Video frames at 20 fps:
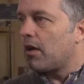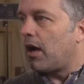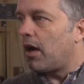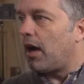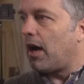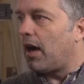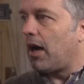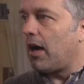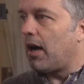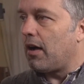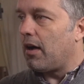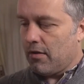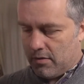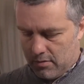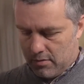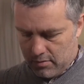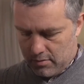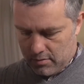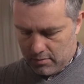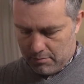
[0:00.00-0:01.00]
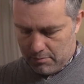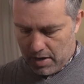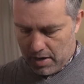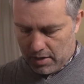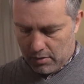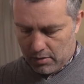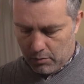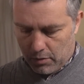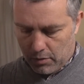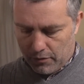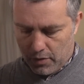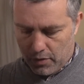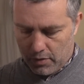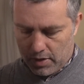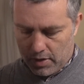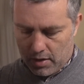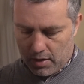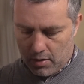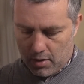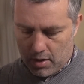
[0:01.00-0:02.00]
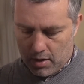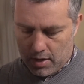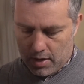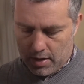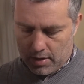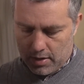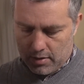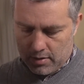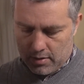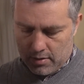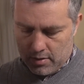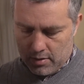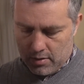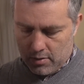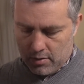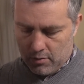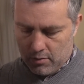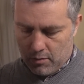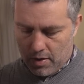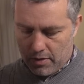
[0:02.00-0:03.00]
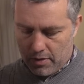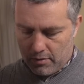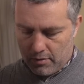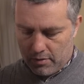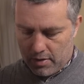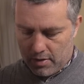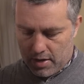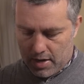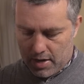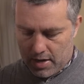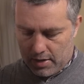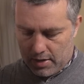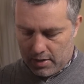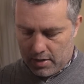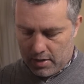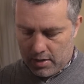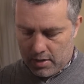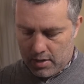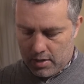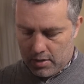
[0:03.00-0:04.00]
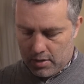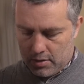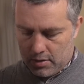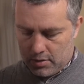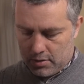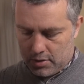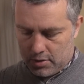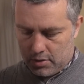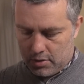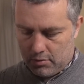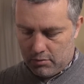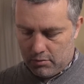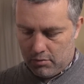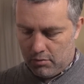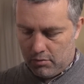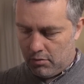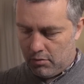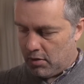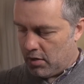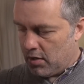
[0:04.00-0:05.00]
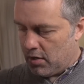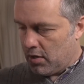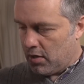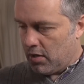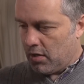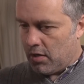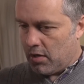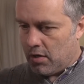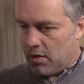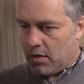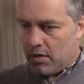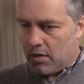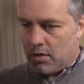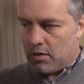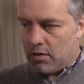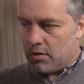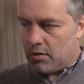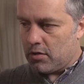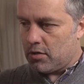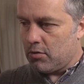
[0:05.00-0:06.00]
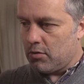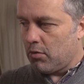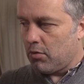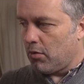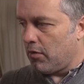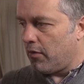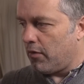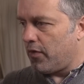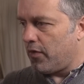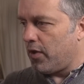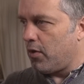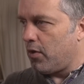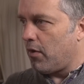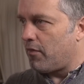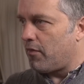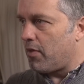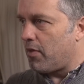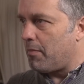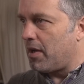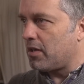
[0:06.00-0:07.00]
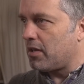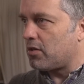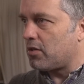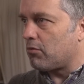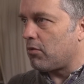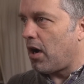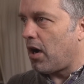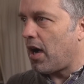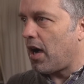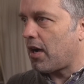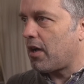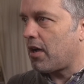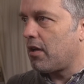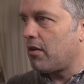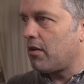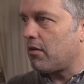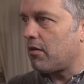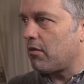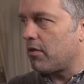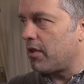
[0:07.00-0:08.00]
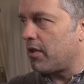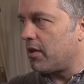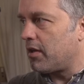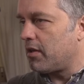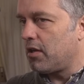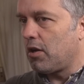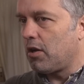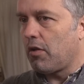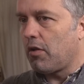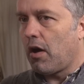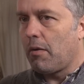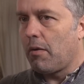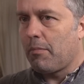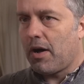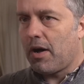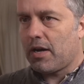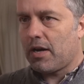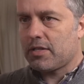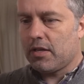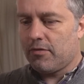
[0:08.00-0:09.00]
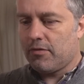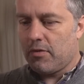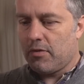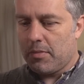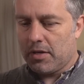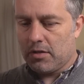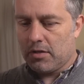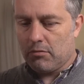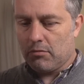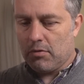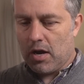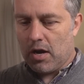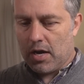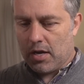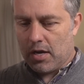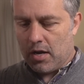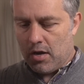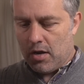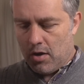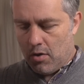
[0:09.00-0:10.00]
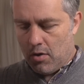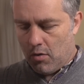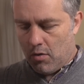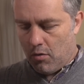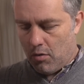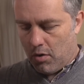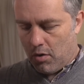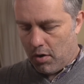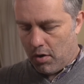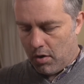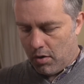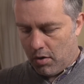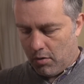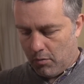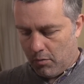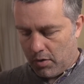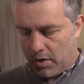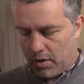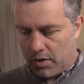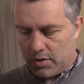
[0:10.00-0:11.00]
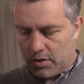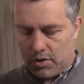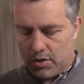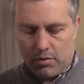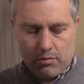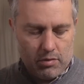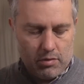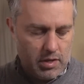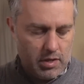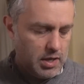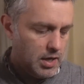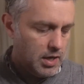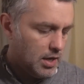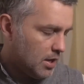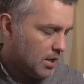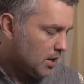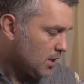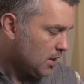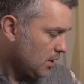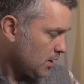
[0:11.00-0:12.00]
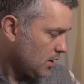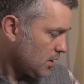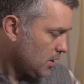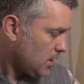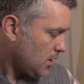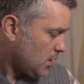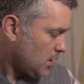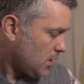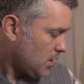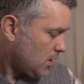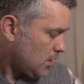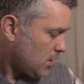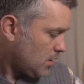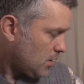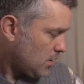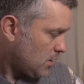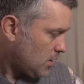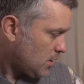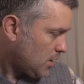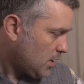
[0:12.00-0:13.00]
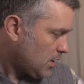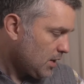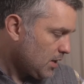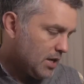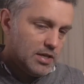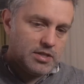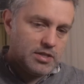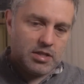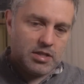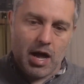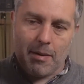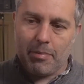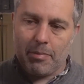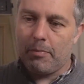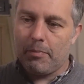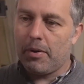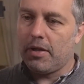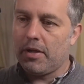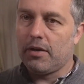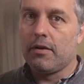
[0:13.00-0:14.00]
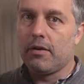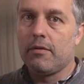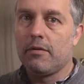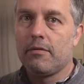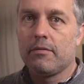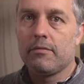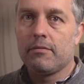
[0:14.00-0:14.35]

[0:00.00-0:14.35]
Michael, we're voting on whether or not to do a review of the Mingda Rock, or the unboxing of the Mingda Rock, or we're going to do the Estop button.